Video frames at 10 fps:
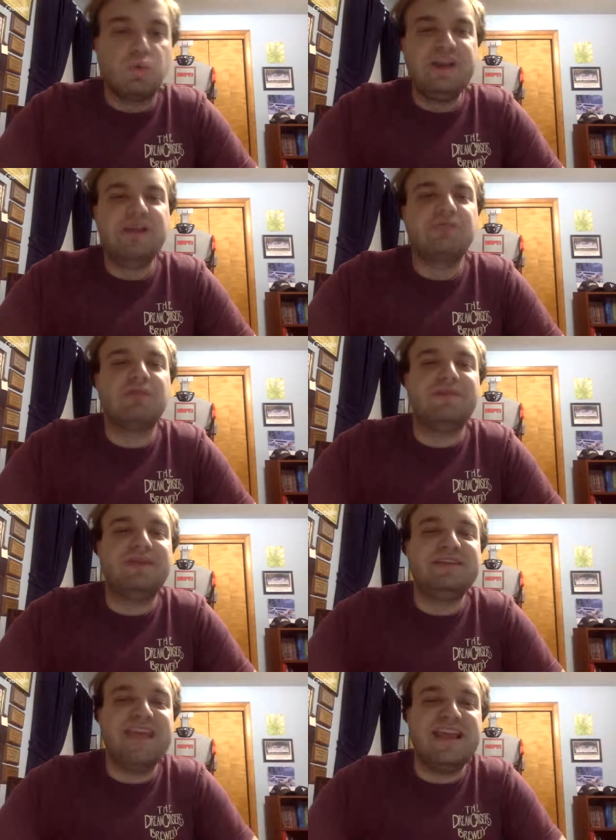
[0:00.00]
Rhea
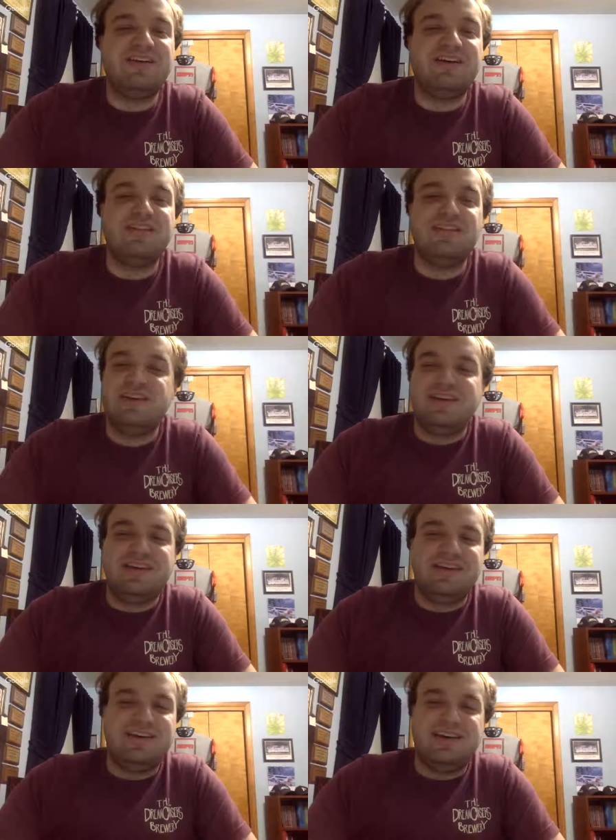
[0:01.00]
Ripley taking on,
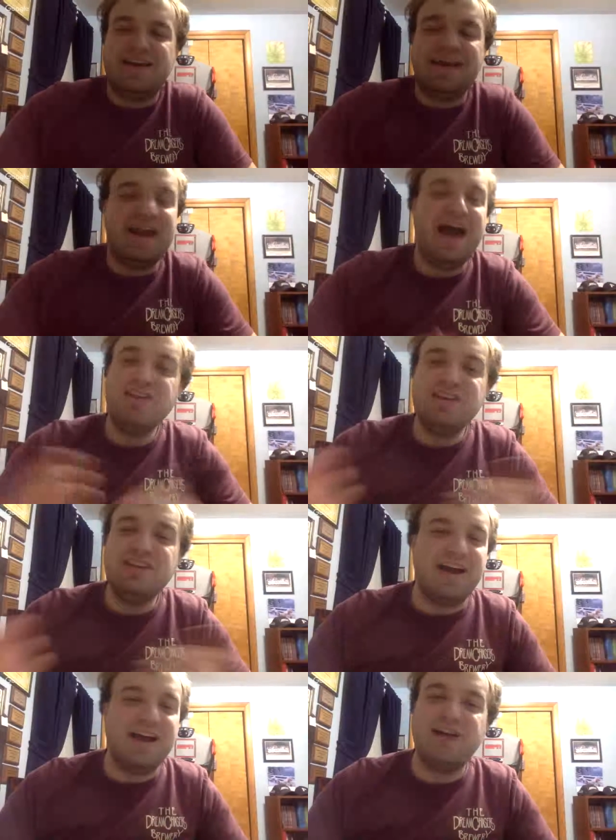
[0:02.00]
again, how
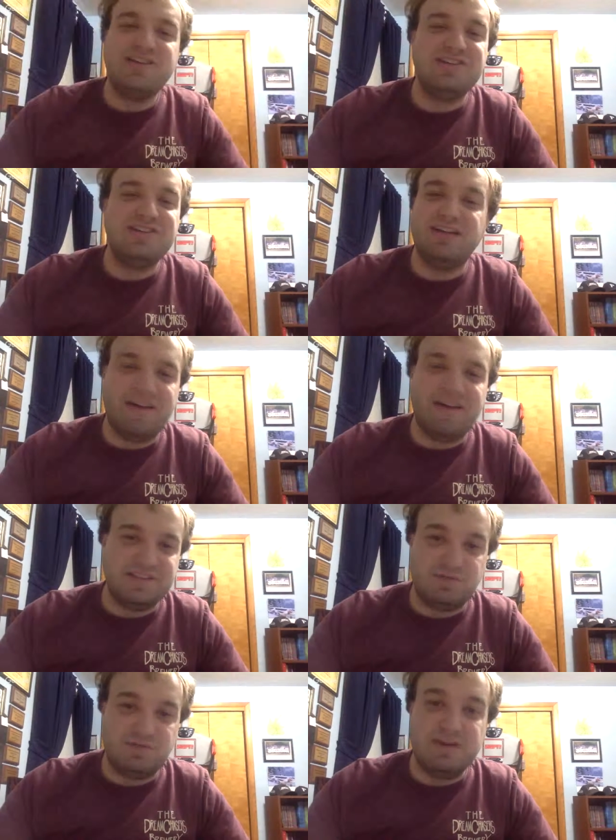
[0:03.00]
do you not? How could you not
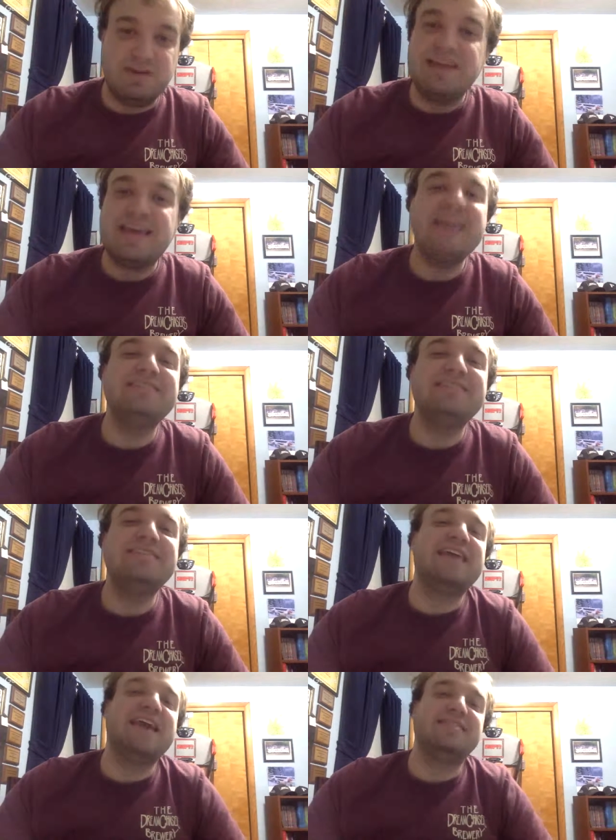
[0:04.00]
love this woman,
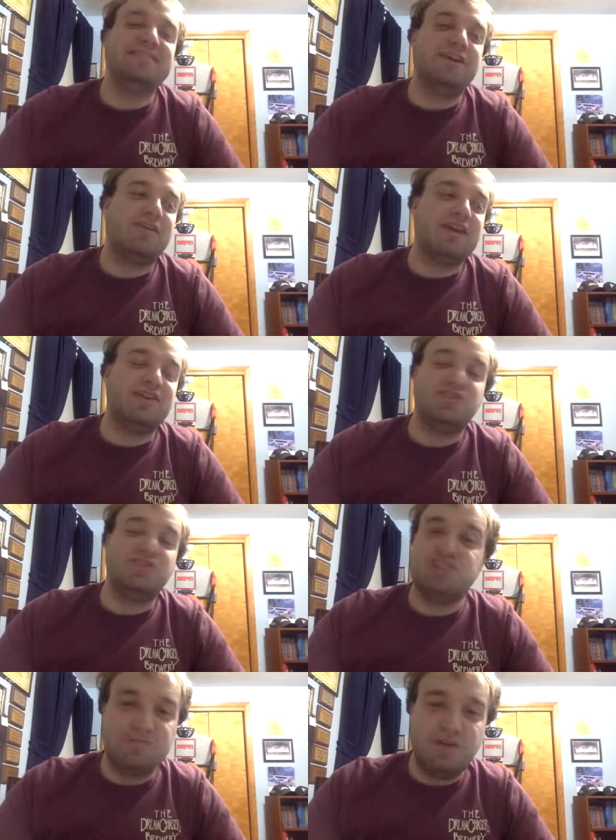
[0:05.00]
Kacy Catanzaro? Again,
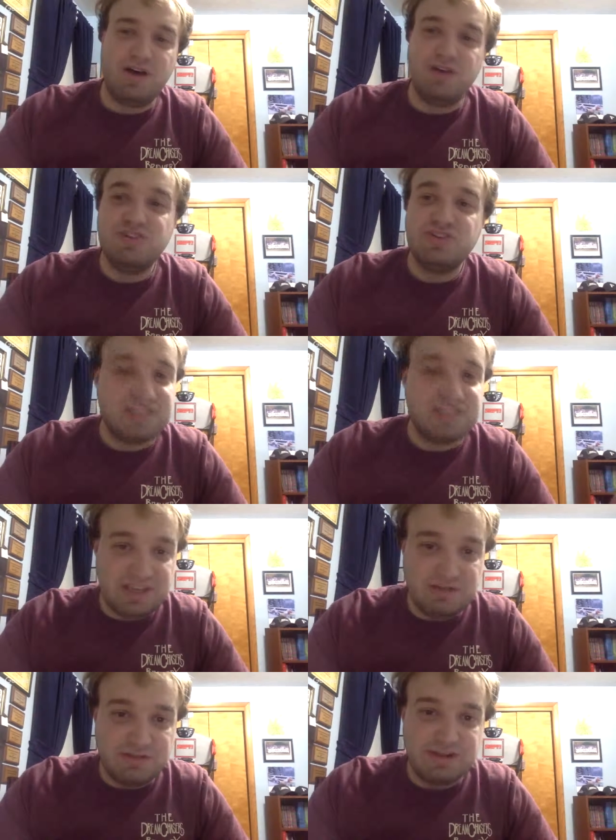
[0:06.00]
she's small, she's
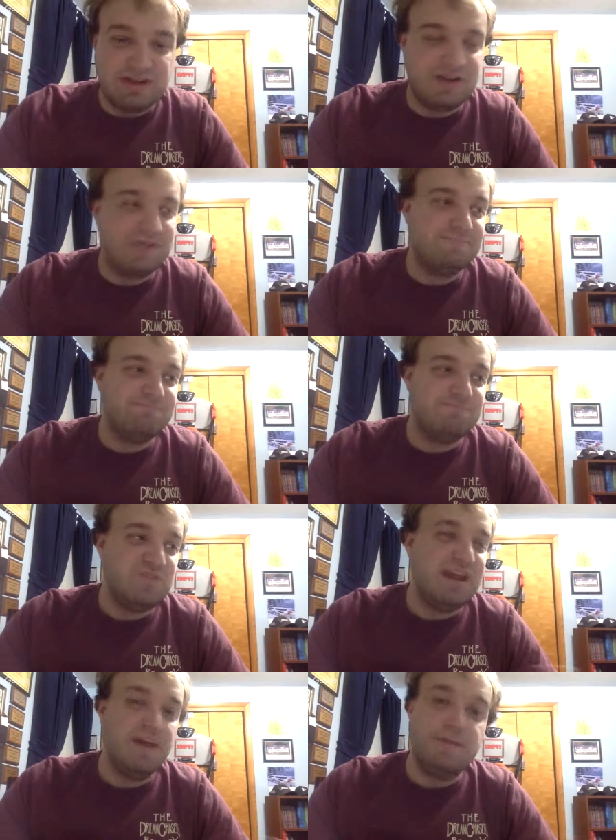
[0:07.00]
cute. You know,
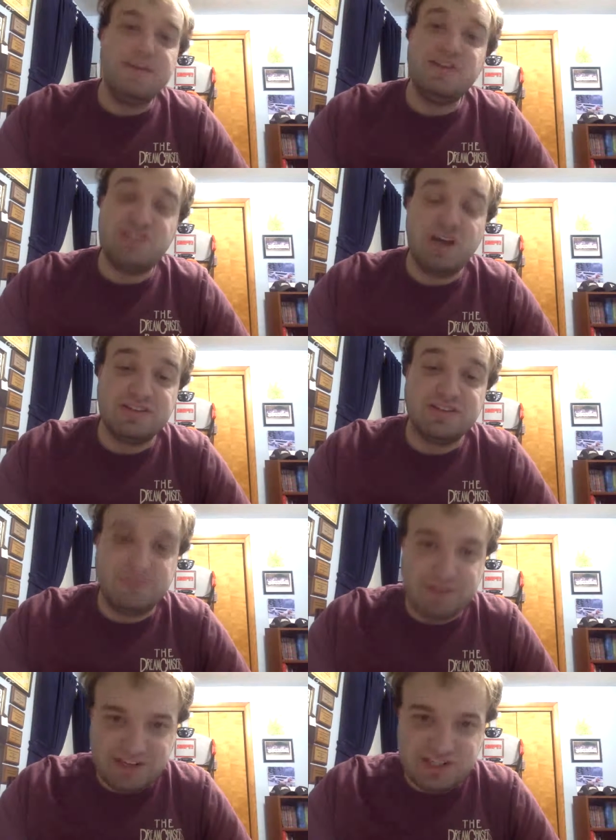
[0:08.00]
you can't help being
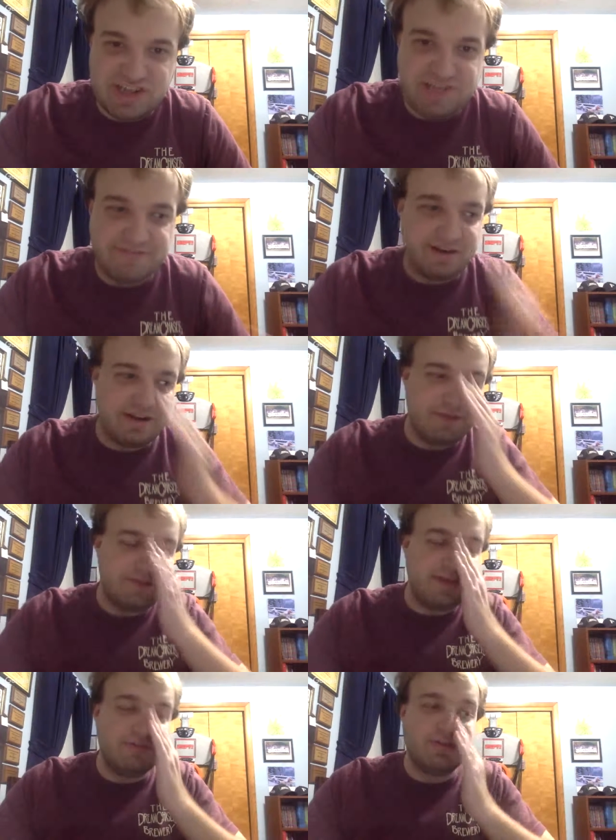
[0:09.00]
jealous of Ricochet for, you
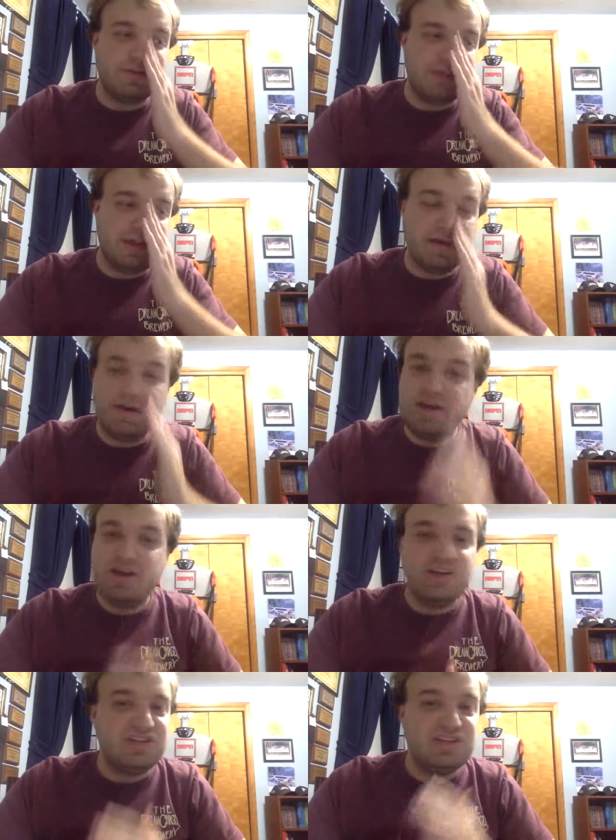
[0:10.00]
know, being with her, but, you know,
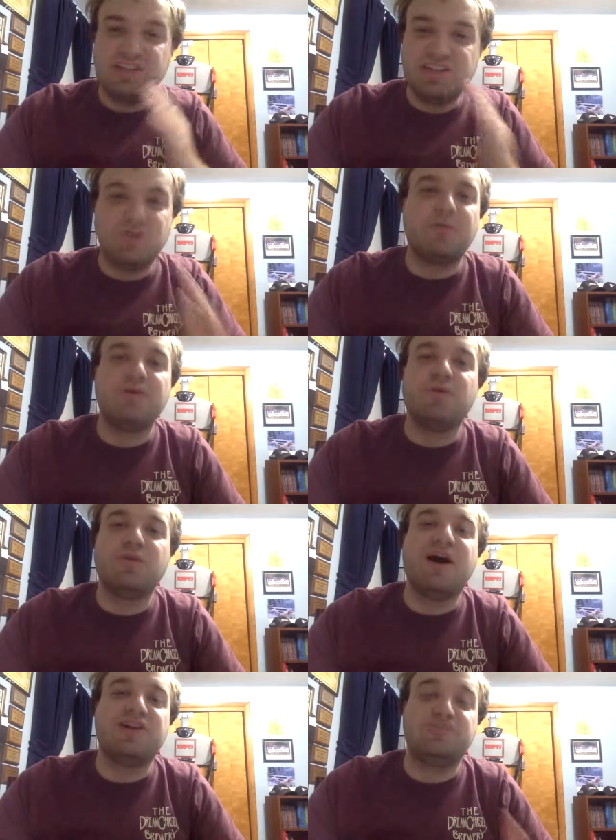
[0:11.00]
she's just
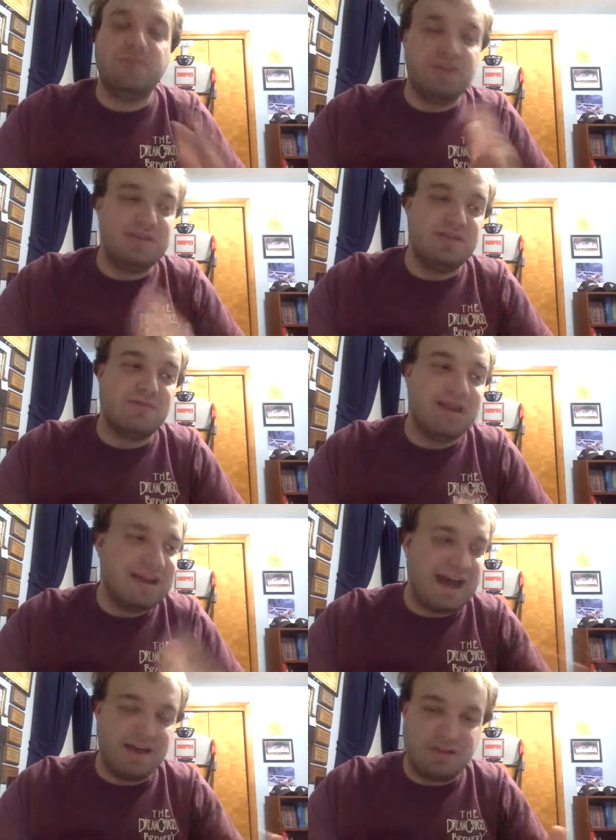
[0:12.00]
adorable to watch within the
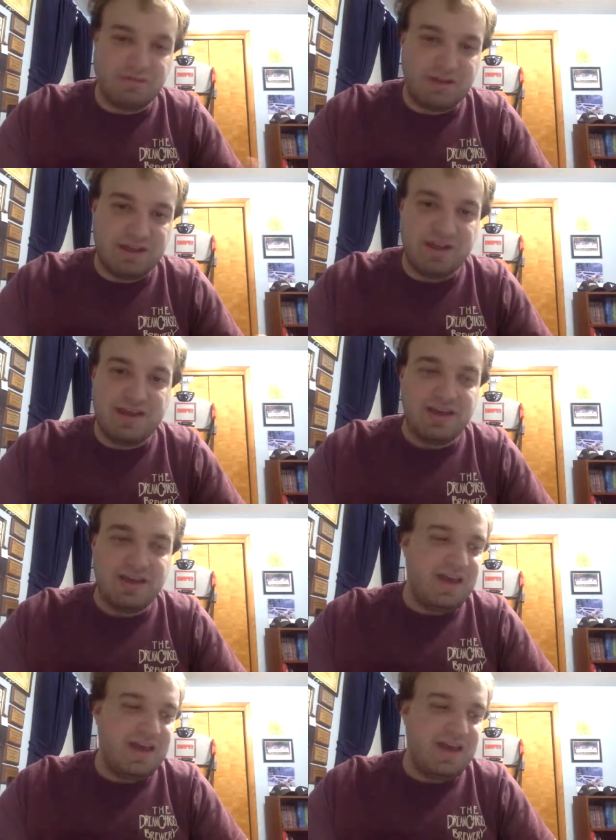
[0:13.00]
ring and out of the ring.